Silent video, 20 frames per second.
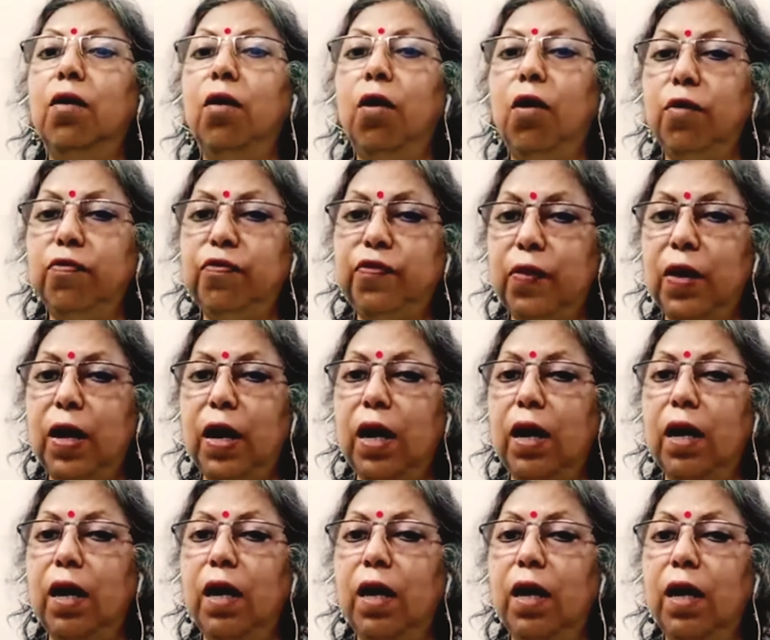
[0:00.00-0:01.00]
of
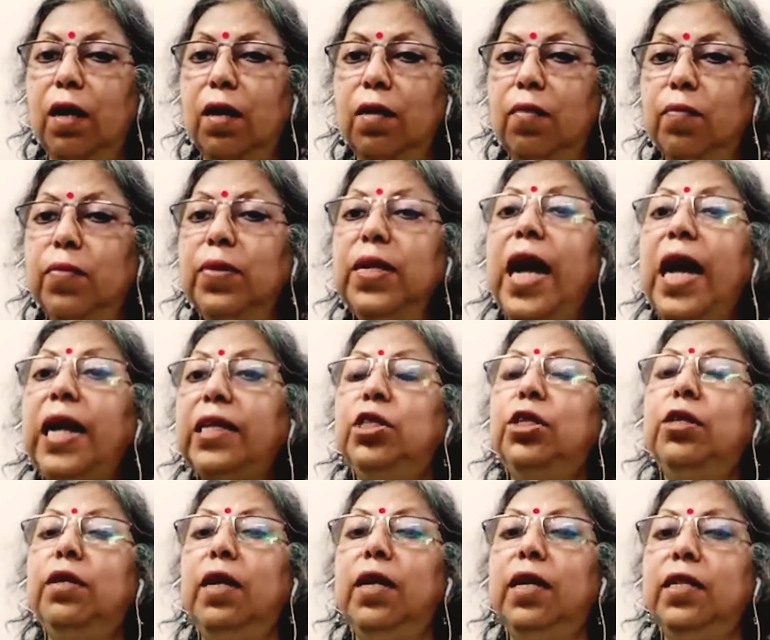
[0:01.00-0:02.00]

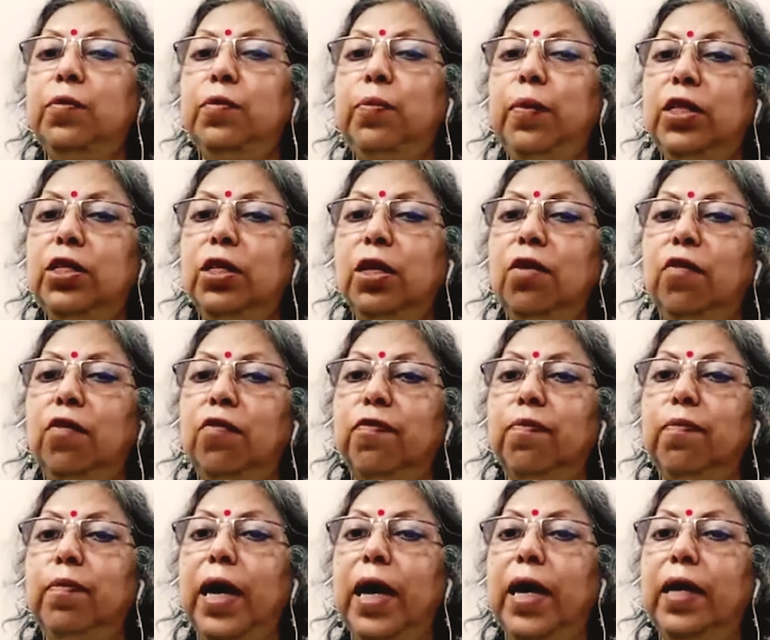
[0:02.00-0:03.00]
natural expression of
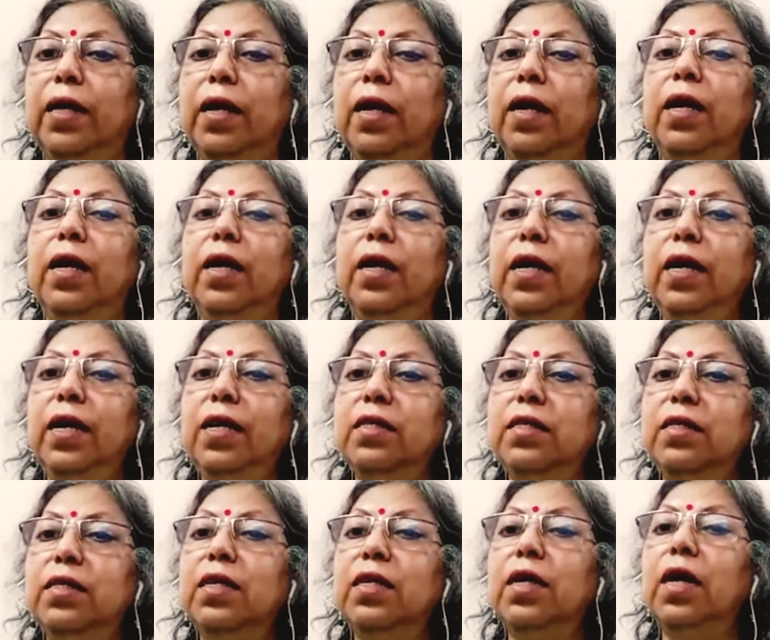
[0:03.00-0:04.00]
man
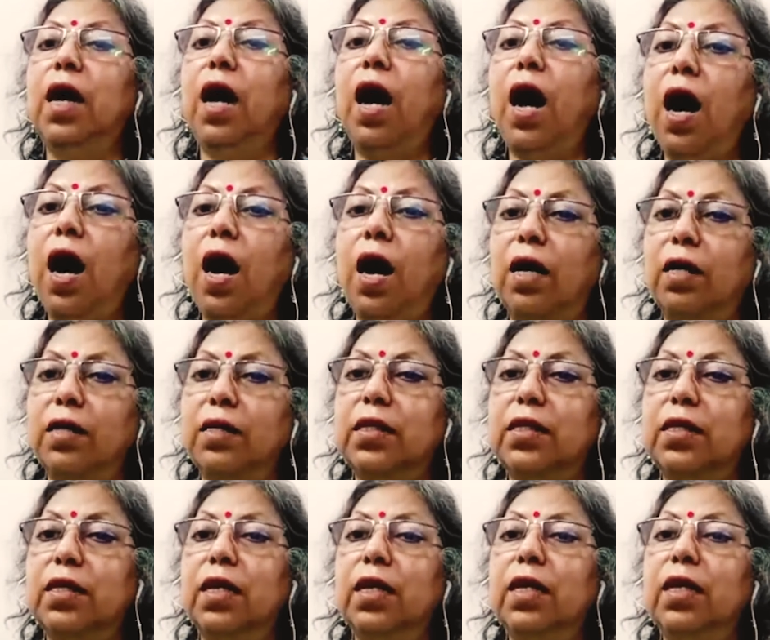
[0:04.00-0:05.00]
is
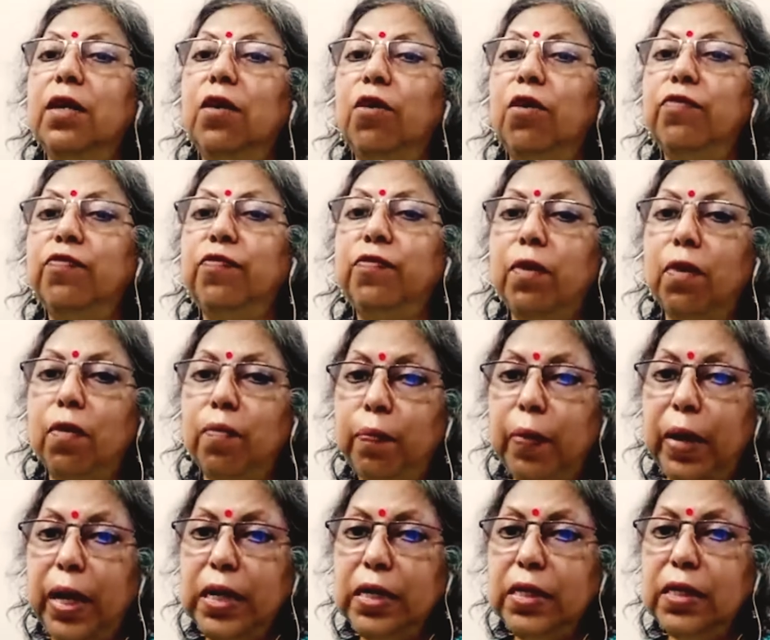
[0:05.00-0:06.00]
art, of
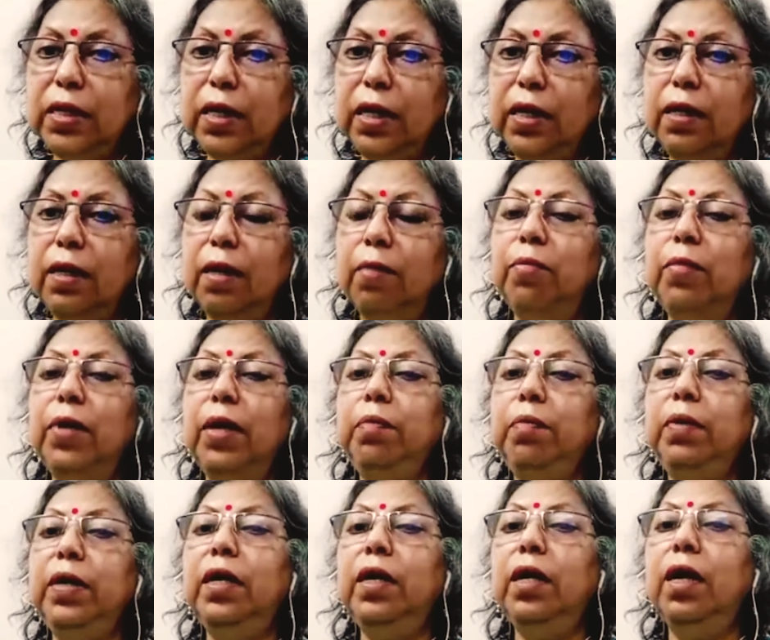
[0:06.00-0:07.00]
painting
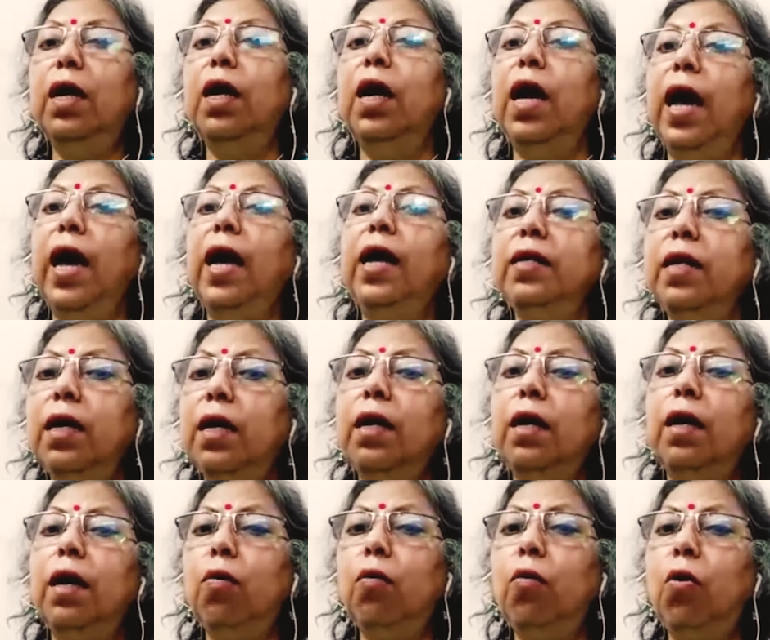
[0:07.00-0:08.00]
maybe. And
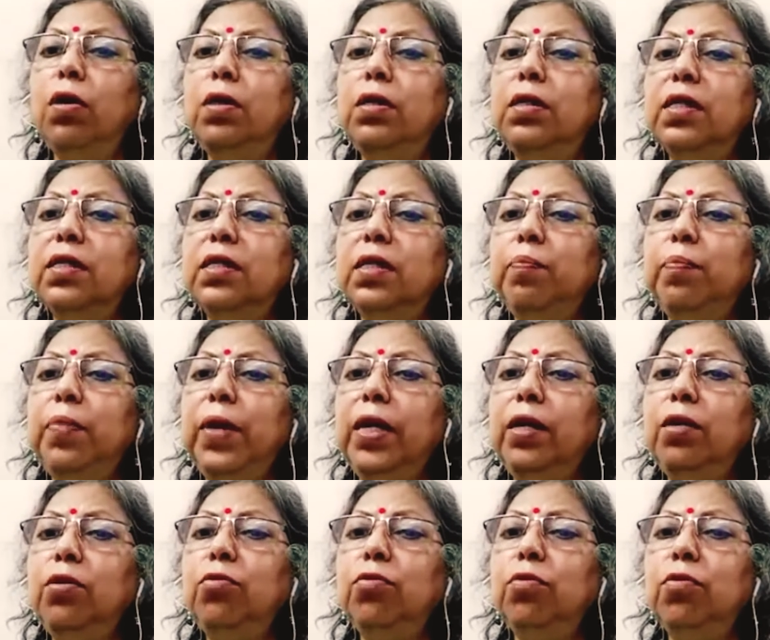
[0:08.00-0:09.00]
what does the
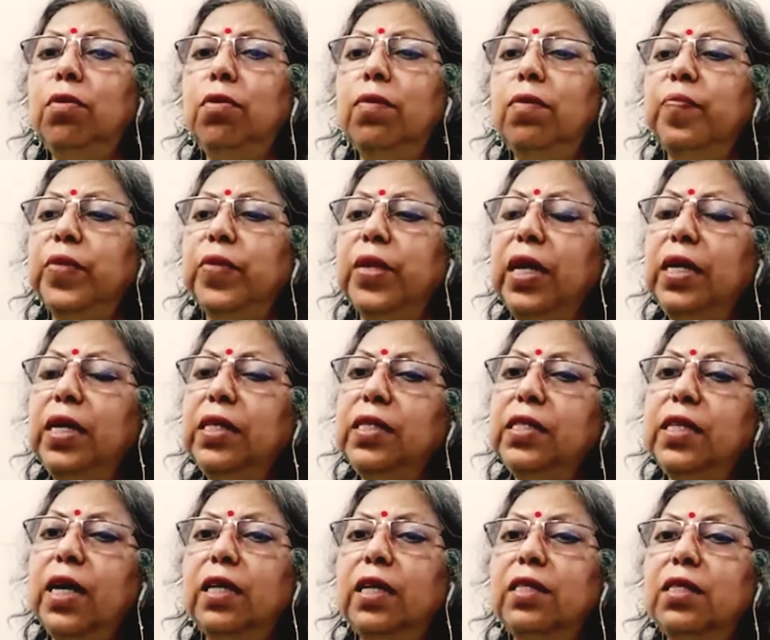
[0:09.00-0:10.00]
paint do? It
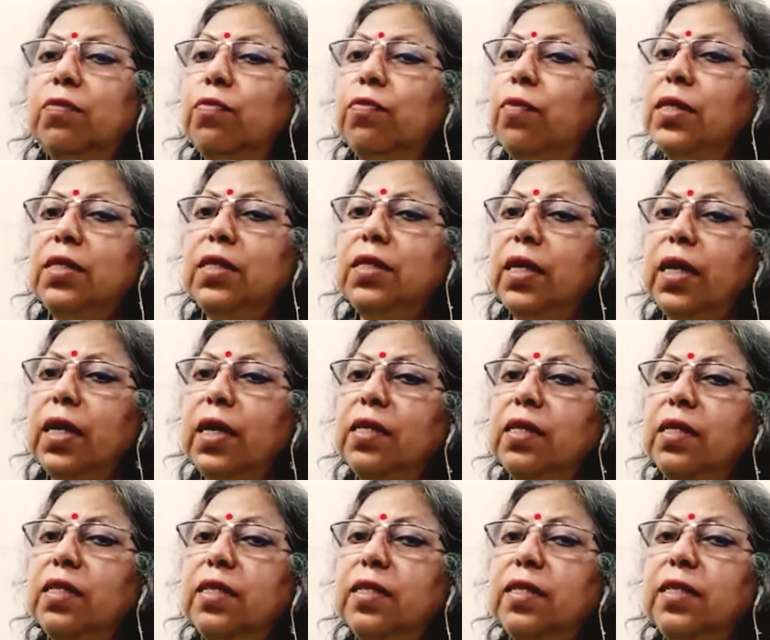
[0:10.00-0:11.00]
starts once
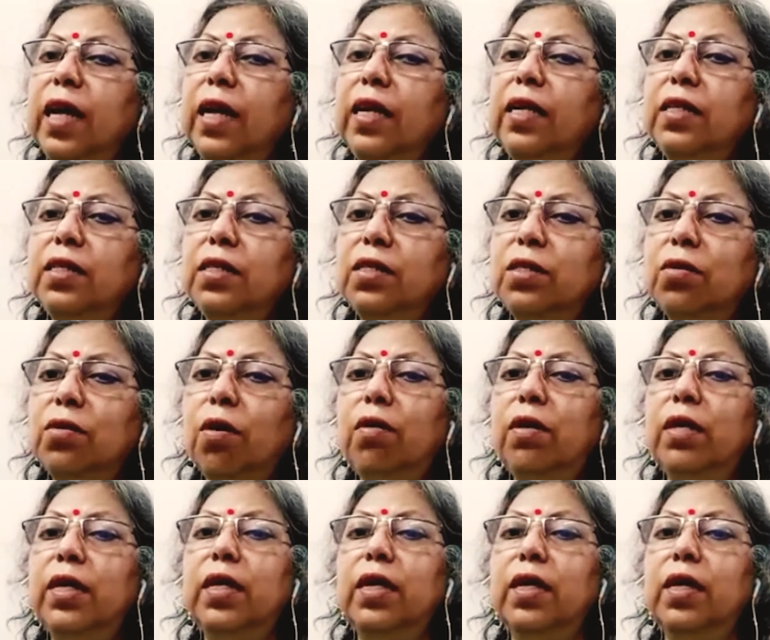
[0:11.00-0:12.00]
again telling
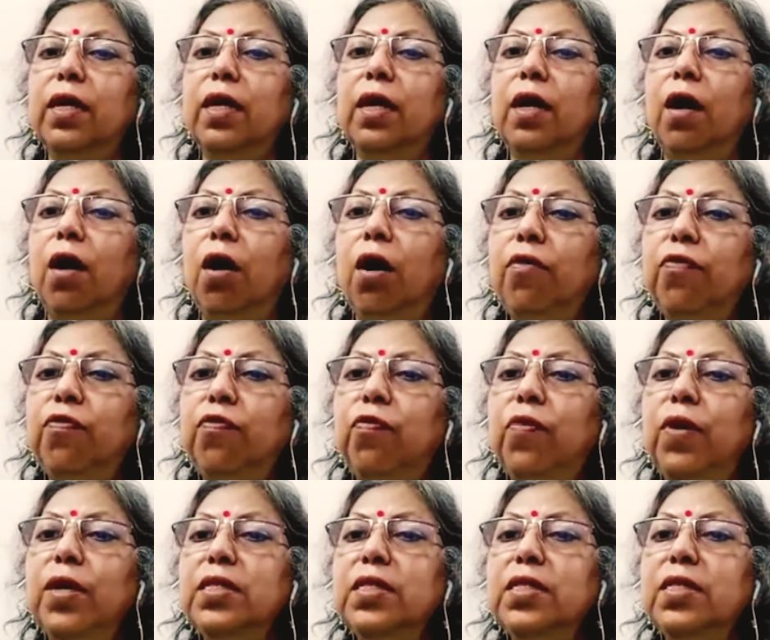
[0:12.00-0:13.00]
story
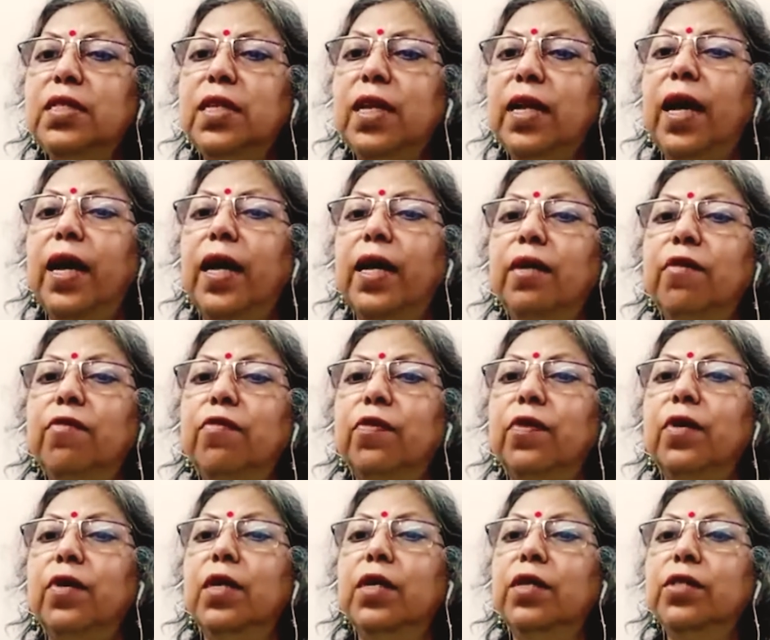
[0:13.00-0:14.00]
of one's life.
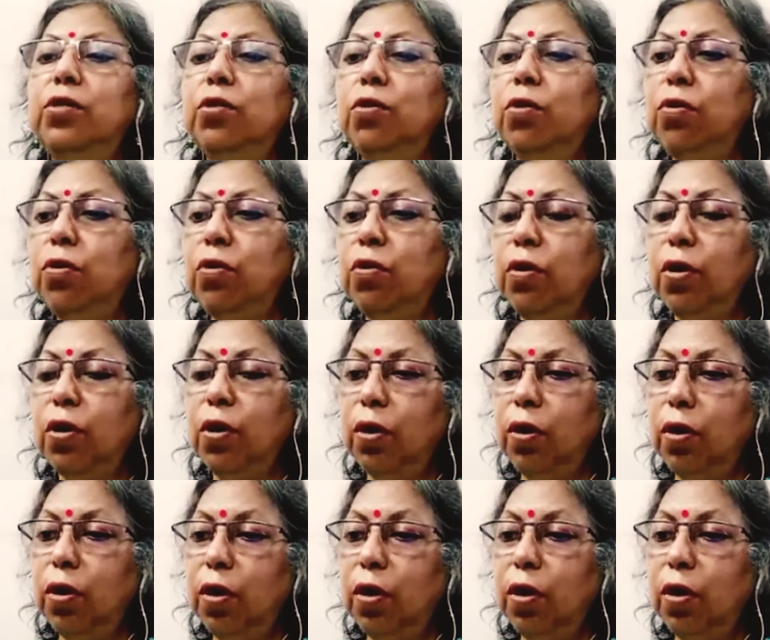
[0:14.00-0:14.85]
So